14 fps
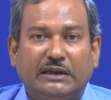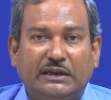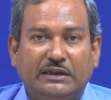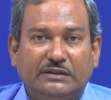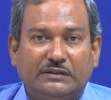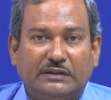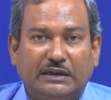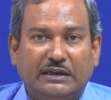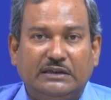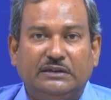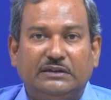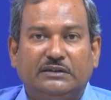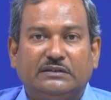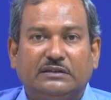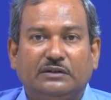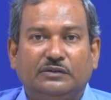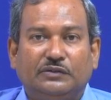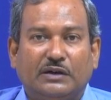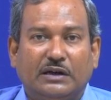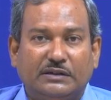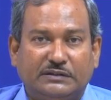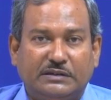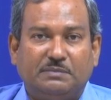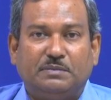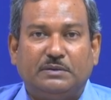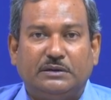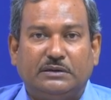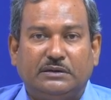is in itself a
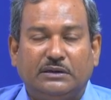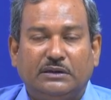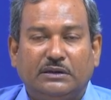separate